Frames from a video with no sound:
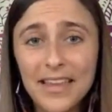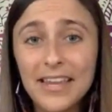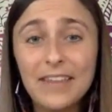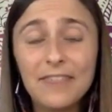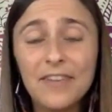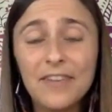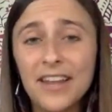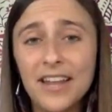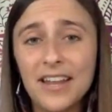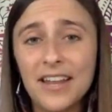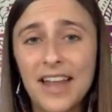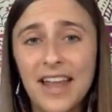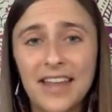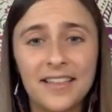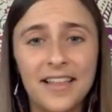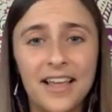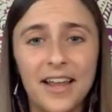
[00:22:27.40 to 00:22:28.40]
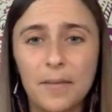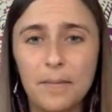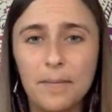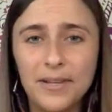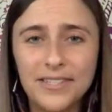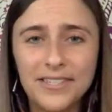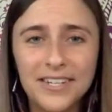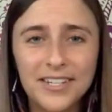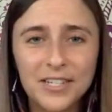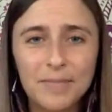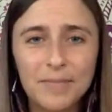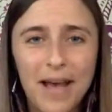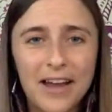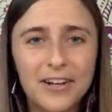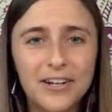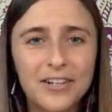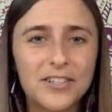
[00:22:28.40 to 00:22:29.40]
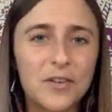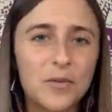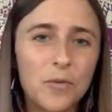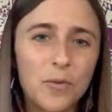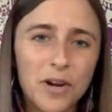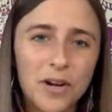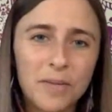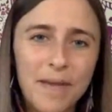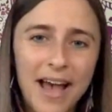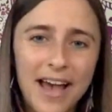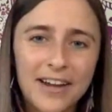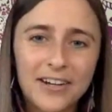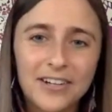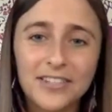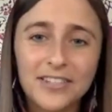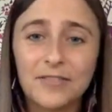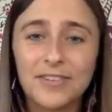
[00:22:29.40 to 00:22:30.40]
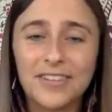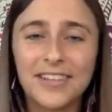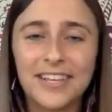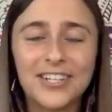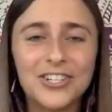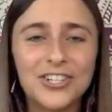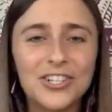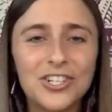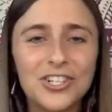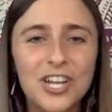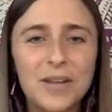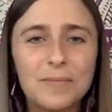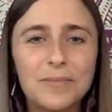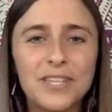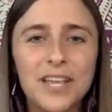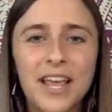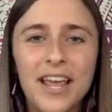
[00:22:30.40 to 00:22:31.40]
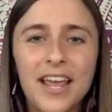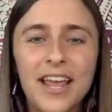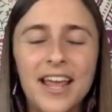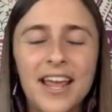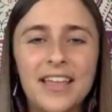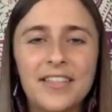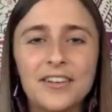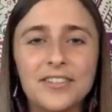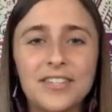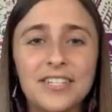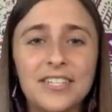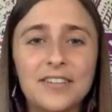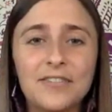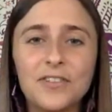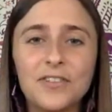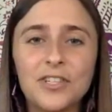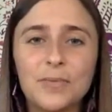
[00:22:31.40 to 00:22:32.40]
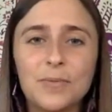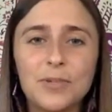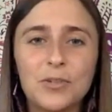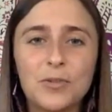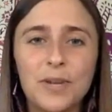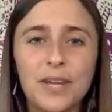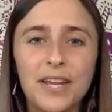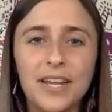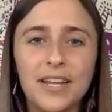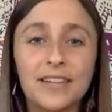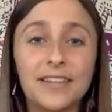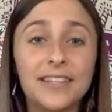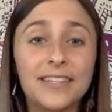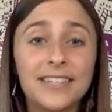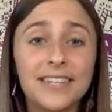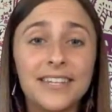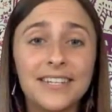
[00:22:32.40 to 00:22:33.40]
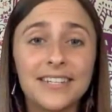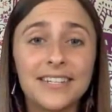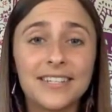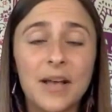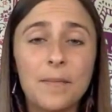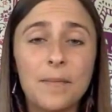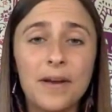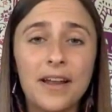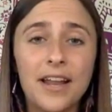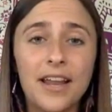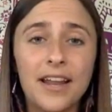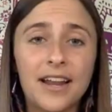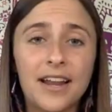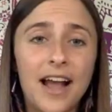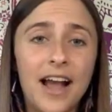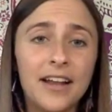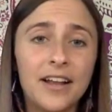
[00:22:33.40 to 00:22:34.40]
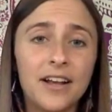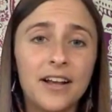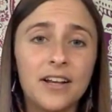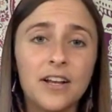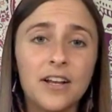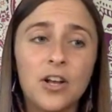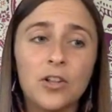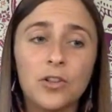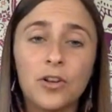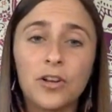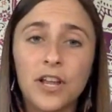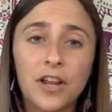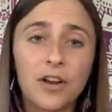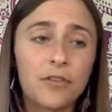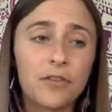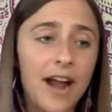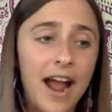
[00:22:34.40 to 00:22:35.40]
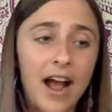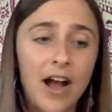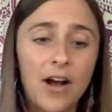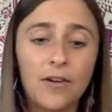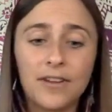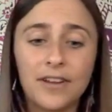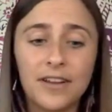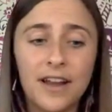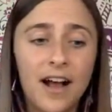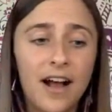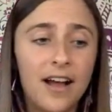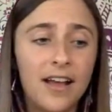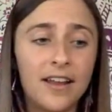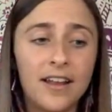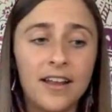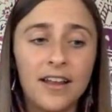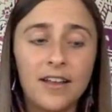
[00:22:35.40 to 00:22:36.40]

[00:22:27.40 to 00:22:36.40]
even in like business matters and work matters and relationships, there's a difference between listening to somebody and kind of looking around and not